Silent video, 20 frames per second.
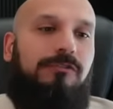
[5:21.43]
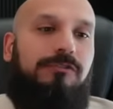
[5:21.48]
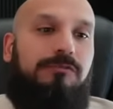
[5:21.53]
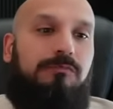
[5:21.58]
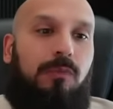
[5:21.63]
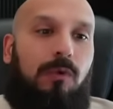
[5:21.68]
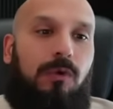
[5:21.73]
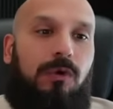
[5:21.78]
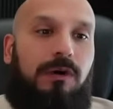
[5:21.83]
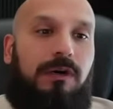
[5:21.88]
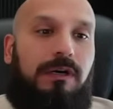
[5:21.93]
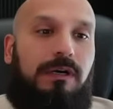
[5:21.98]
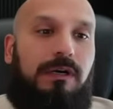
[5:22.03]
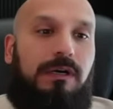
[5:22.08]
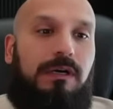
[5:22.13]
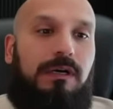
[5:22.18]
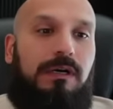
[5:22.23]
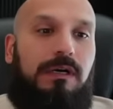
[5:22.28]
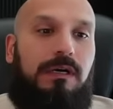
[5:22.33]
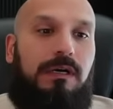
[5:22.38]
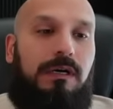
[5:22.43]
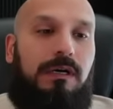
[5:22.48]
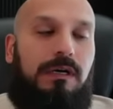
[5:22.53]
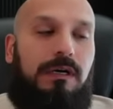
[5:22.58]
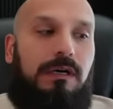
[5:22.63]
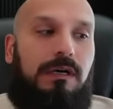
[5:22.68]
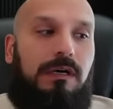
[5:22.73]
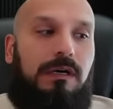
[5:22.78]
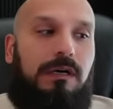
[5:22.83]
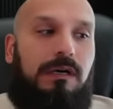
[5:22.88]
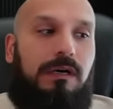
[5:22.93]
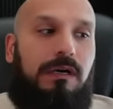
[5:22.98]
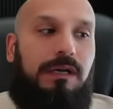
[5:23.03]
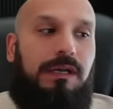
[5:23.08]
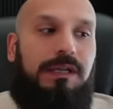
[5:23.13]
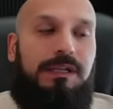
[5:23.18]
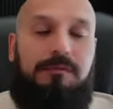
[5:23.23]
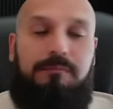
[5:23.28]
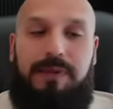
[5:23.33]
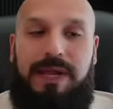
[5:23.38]
more
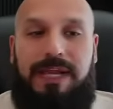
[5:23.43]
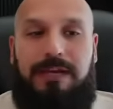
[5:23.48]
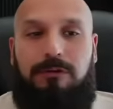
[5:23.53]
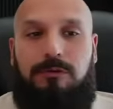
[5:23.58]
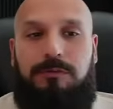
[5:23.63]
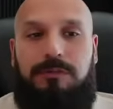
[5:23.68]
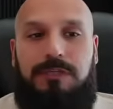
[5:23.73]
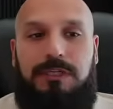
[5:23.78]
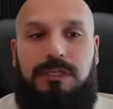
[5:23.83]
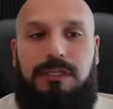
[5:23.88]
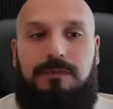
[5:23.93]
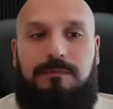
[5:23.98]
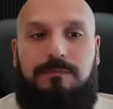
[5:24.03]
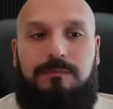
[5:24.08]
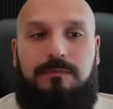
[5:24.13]
in a bankruptcy.